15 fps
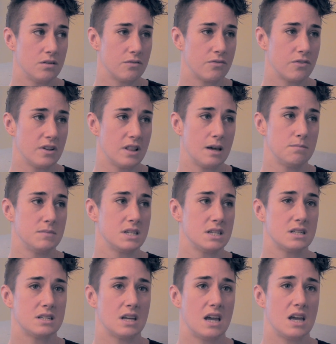for them to
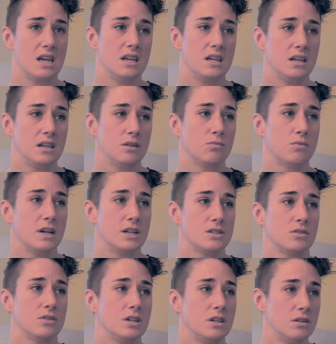say,
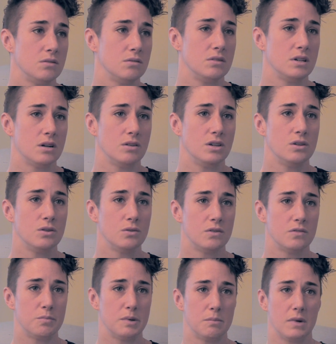Rachel, you
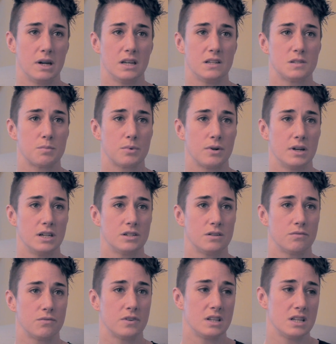have been my inspiration
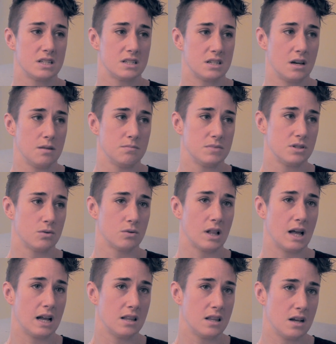for this. I'm so
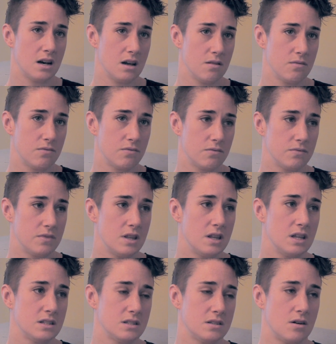glad that
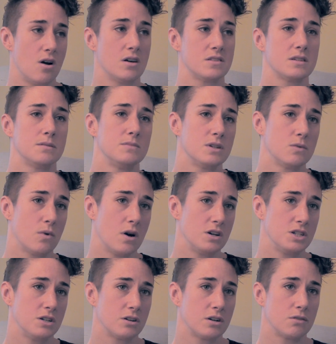it's awesome to
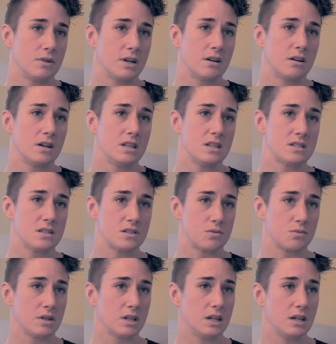watch your career, and this is
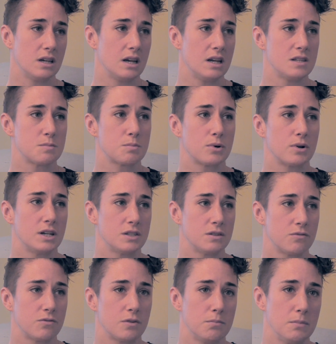really an inspiration
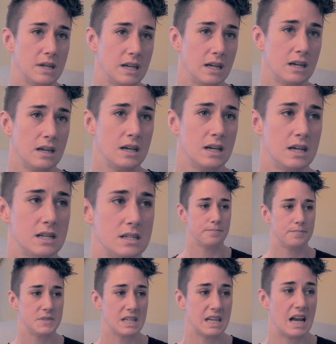for me
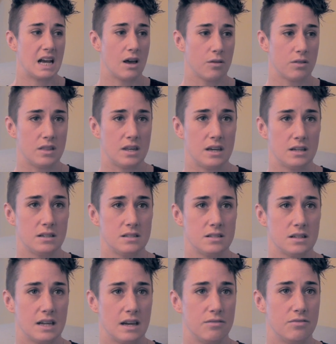to get healthy and to
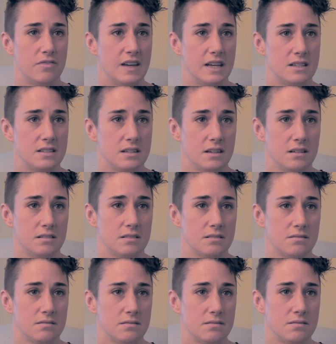get fit
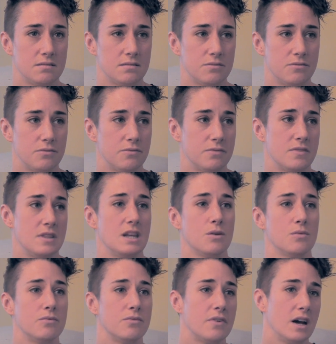and, you know,
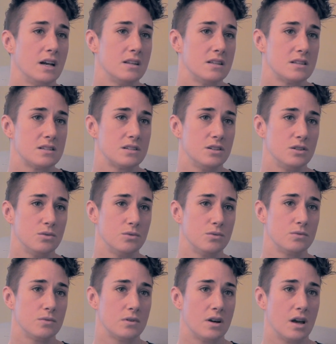find this new
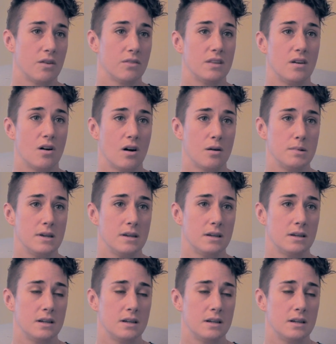healthy hobby.